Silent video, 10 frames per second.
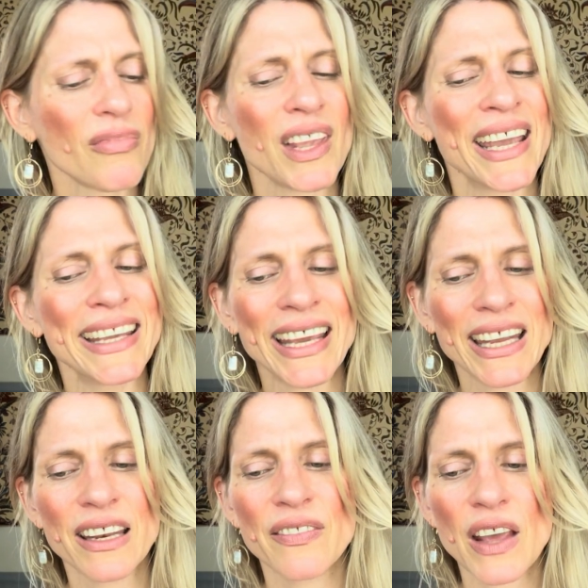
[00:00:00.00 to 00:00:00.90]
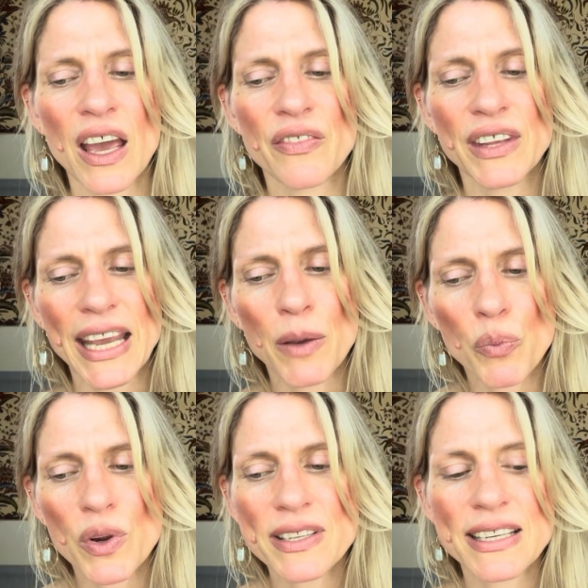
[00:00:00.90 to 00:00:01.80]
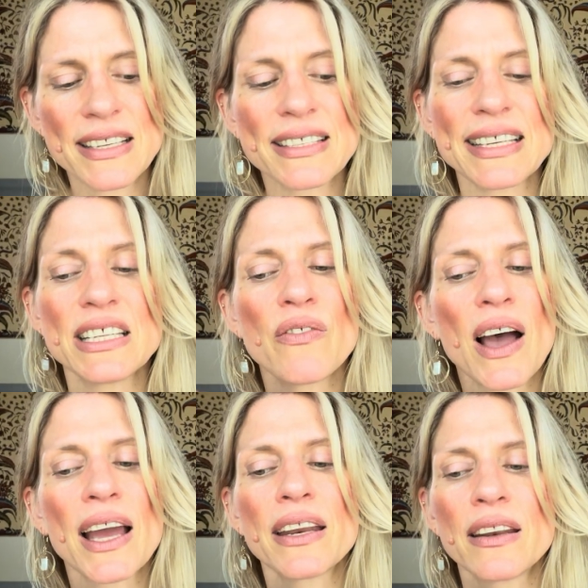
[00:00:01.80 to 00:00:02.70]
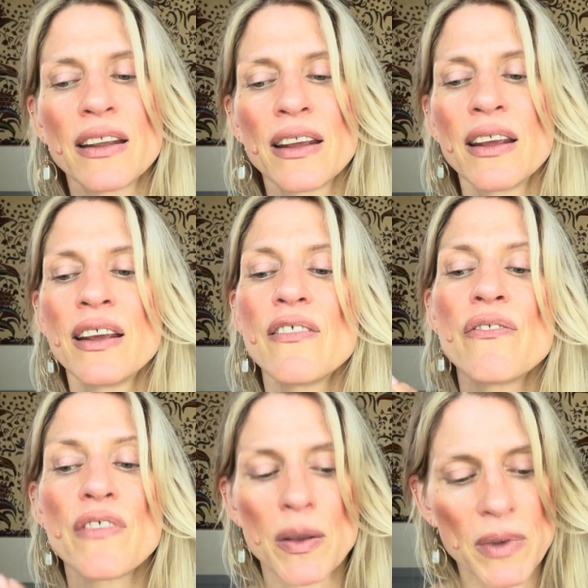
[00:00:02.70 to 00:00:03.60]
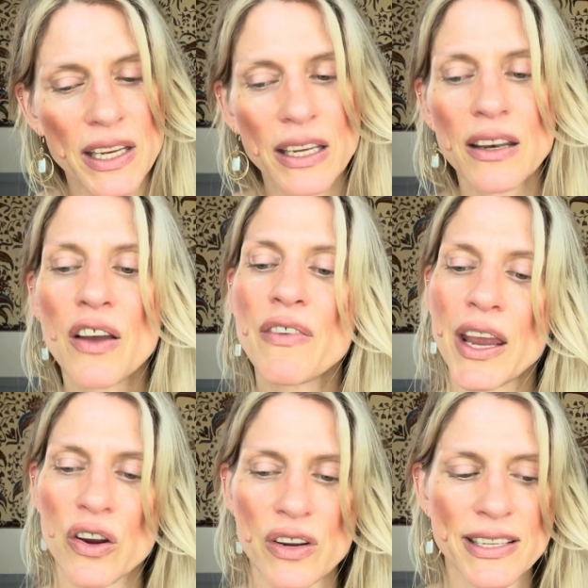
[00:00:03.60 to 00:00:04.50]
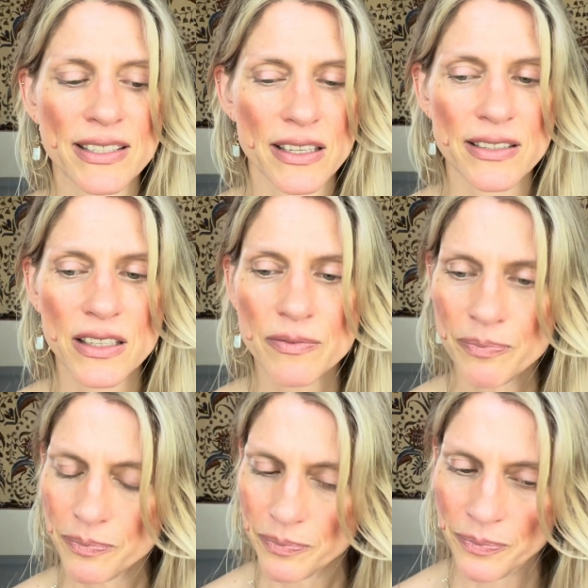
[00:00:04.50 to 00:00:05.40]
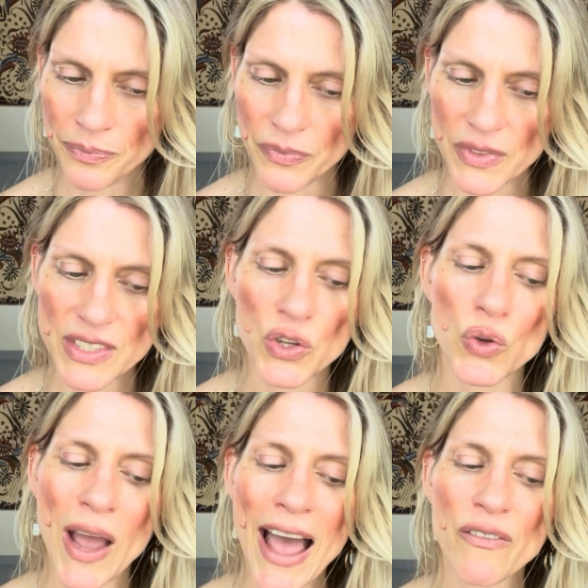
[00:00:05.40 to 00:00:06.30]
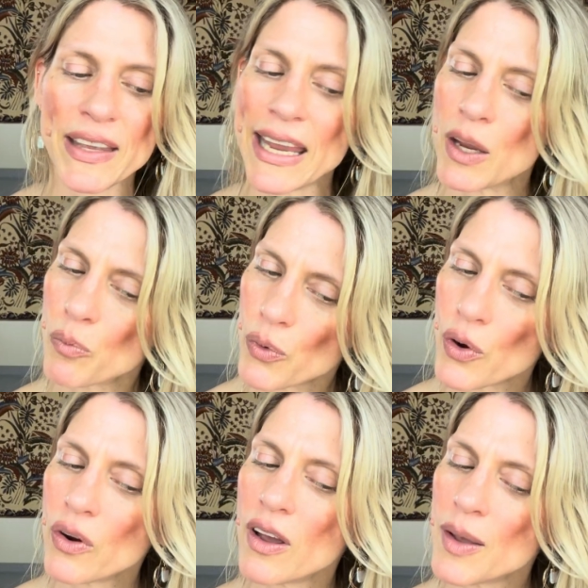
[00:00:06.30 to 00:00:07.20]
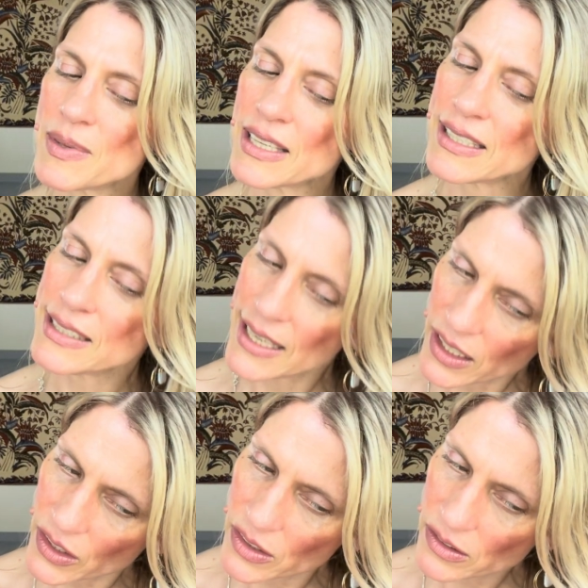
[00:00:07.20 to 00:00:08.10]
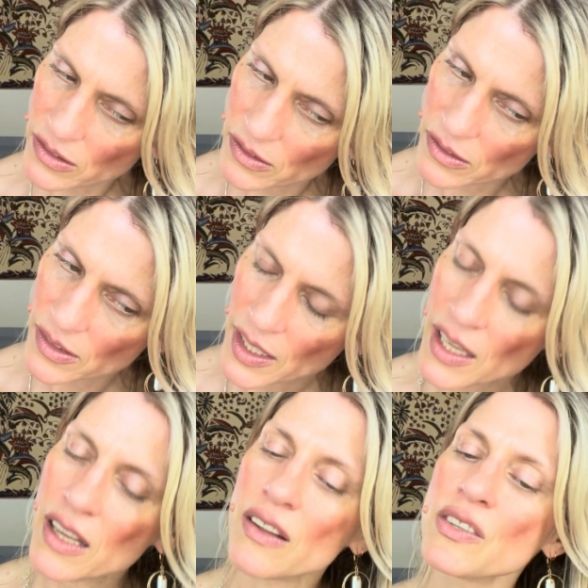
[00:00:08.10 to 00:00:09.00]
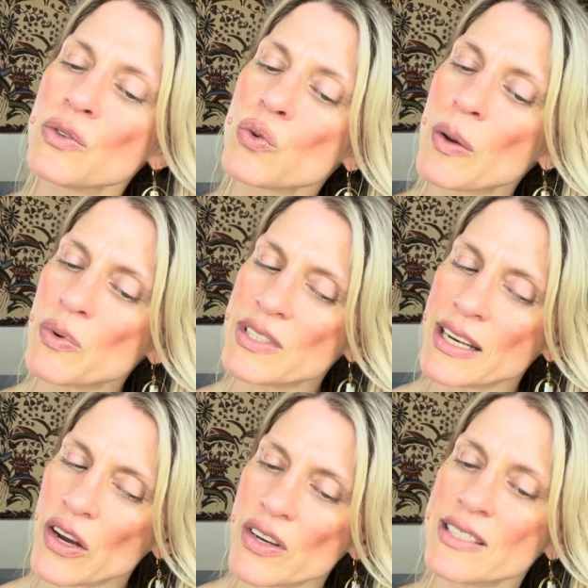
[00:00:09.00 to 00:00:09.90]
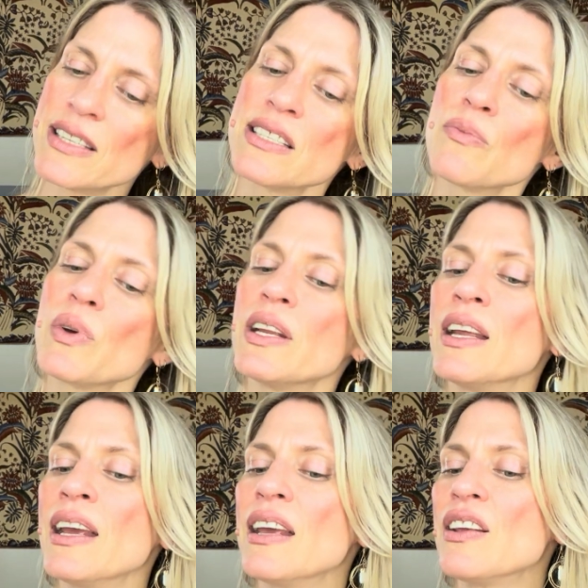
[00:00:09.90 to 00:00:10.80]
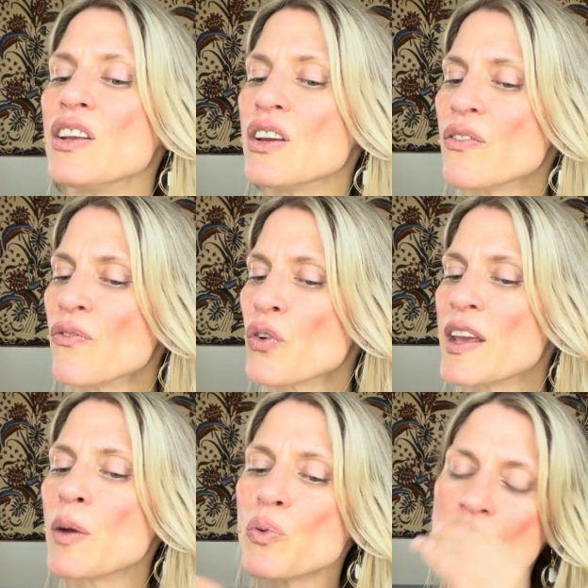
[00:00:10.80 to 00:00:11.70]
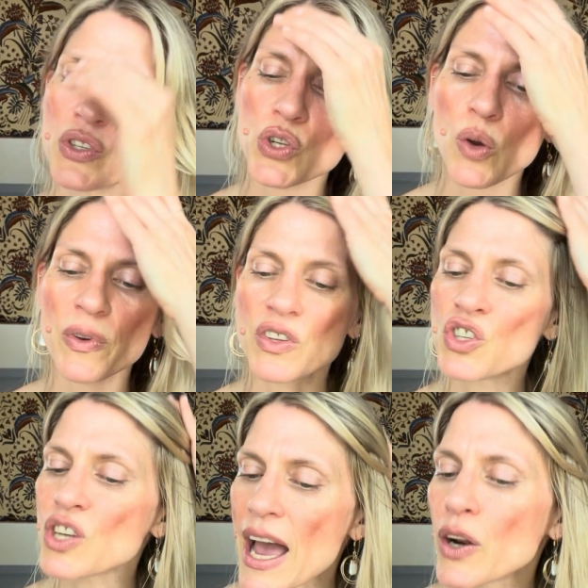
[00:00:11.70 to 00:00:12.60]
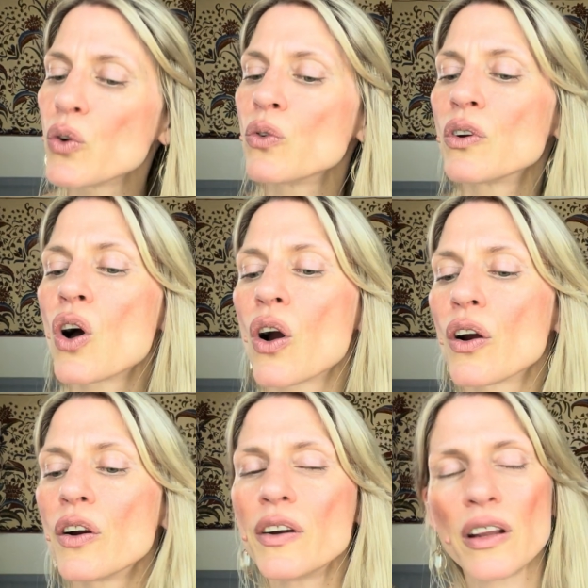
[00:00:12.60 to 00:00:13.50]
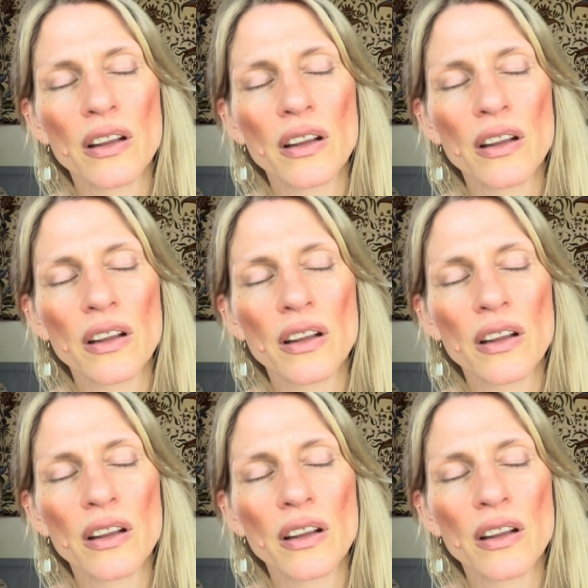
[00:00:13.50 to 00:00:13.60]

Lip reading: Again, the Empress is the divine feminine of Aries season. So you have the Emperor upside down to represent Aries season, but for the Empress to show up in the shadow card,